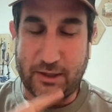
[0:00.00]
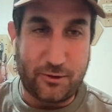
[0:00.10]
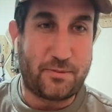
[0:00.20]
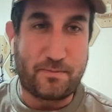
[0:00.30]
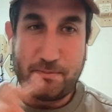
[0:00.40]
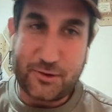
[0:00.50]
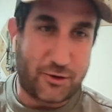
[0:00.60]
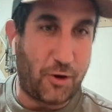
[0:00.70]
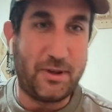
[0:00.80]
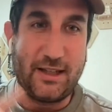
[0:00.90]
when you do
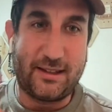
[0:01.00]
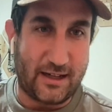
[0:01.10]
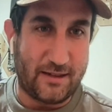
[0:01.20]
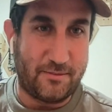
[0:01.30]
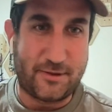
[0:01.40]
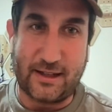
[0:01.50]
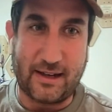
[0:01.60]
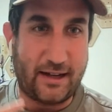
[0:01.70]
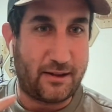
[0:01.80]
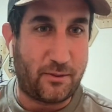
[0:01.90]
it so many
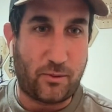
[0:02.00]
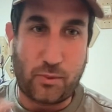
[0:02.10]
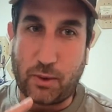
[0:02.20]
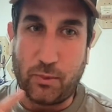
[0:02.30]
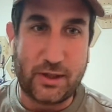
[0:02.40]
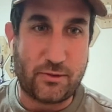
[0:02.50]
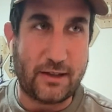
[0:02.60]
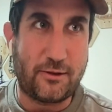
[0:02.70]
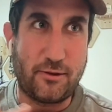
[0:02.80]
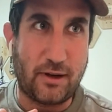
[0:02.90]
times and like,
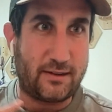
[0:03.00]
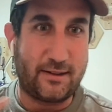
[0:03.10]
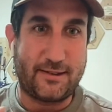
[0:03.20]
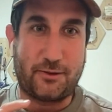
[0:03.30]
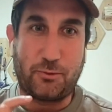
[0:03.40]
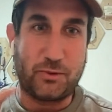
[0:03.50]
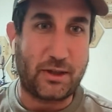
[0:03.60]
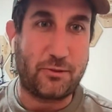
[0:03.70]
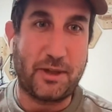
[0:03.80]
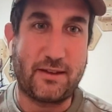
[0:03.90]
we try to do like
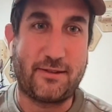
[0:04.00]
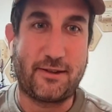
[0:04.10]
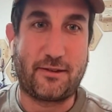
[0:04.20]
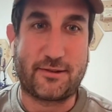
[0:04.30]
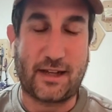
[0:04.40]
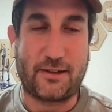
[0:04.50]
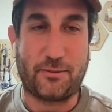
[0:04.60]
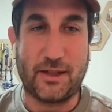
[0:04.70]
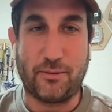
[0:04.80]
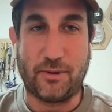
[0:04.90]
we try to make the sale
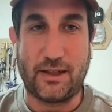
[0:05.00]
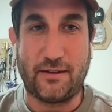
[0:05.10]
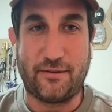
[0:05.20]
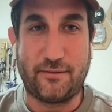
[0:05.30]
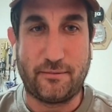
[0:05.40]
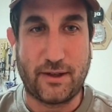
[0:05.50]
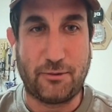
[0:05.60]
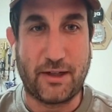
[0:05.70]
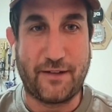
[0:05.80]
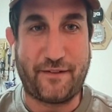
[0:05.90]
growth like really, really,
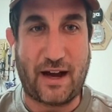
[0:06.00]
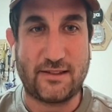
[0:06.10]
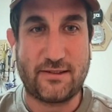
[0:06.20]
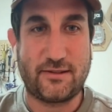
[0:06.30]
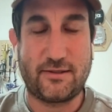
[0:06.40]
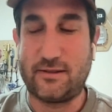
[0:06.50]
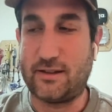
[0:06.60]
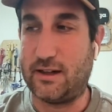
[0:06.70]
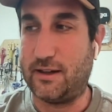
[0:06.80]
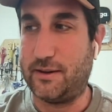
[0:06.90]
really, really
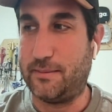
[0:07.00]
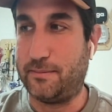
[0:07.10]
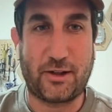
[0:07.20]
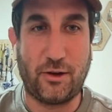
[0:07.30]
fast, like